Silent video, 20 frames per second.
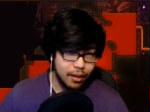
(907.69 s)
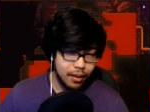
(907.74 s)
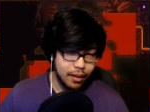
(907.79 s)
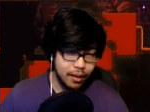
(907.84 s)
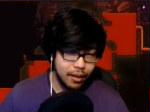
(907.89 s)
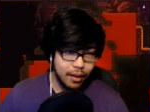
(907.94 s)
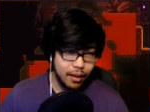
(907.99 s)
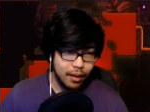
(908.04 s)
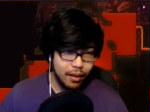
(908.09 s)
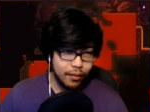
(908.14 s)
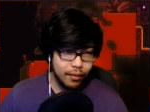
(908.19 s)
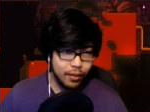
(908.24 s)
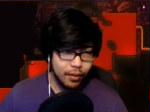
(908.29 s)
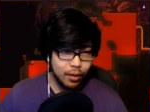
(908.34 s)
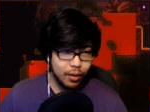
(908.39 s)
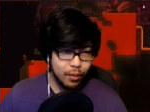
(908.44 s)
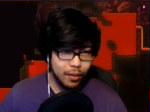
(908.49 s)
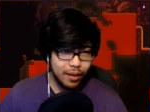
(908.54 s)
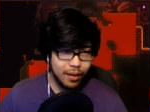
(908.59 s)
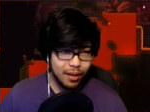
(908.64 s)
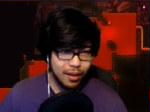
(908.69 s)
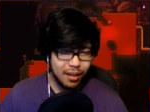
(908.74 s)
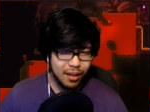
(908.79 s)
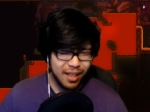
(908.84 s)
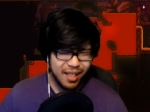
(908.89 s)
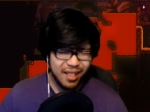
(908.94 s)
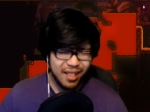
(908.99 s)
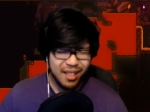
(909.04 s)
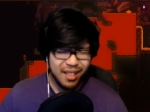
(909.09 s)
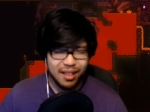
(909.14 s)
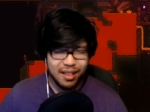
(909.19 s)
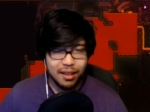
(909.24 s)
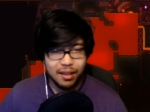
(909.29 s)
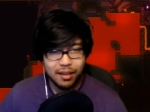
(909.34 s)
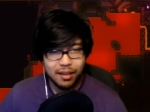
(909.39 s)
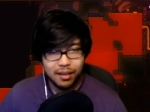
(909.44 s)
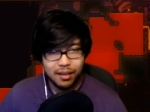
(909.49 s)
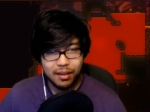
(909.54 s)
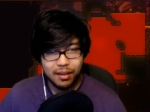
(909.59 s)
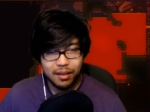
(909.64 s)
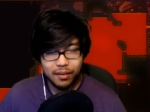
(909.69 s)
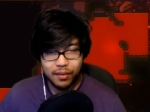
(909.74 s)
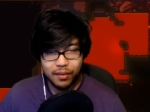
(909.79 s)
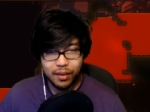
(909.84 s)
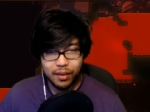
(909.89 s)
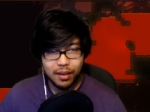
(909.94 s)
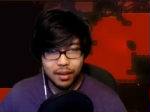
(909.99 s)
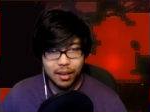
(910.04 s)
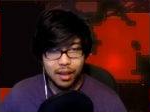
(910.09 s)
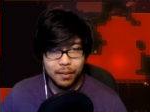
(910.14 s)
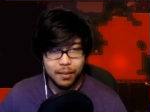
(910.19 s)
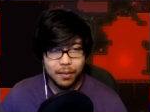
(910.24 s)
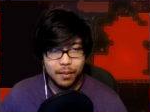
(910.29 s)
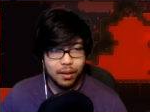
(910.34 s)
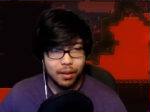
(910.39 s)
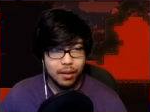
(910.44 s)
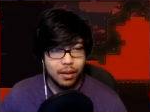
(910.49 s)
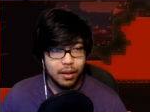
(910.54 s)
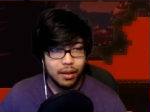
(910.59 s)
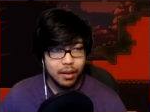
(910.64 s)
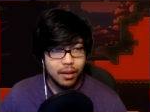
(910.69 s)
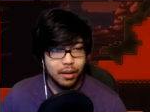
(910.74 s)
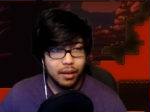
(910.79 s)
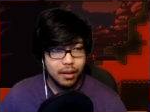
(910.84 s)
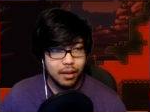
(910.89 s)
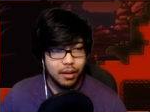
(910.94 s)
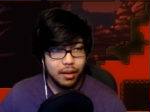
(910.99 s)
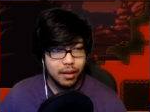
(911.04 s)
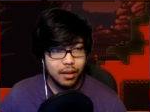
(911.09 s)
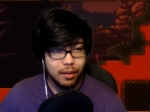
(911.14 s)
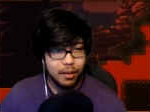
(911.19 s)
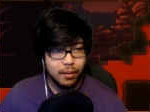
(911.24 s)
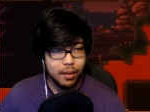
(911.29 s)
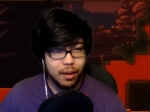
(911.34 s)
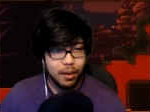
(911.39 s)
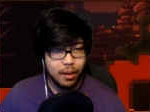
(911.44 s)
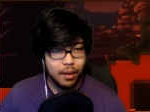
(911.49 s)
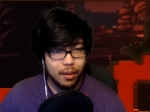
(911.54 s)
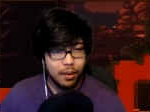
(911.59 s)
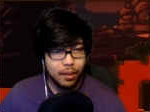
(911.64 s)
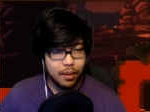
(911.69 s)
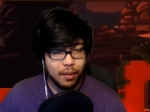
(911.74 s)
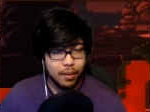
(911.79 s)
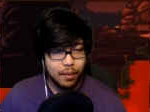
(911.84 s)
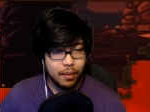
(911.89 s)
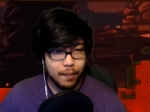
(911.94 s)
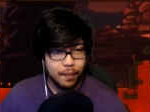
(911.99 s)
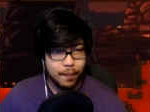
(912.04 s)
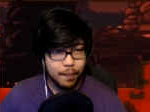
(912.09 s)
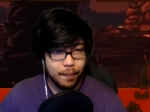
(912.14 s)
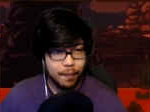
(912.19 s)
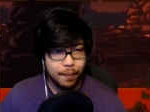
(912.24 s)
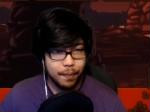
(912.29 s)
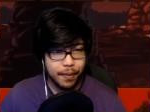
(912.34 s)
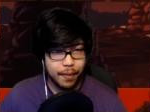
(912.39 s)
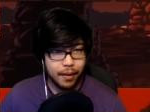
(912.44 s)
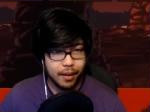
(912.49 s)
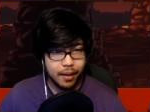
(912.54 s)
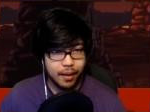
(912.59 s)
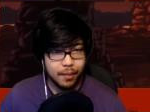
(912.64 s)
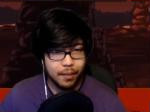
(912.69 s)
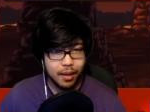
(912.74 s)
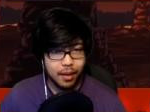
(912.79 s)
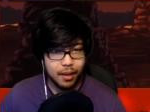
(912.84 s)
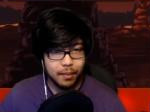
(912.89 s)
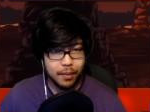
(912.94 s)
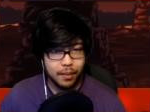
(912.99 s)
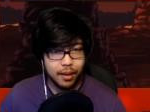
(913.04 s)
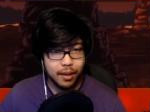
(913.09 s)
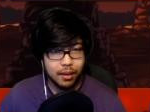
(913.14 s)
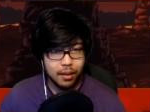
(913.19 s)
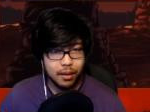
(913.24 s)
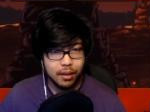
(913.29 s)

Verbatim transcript: If you believe it, I'm no hero. Come on, man.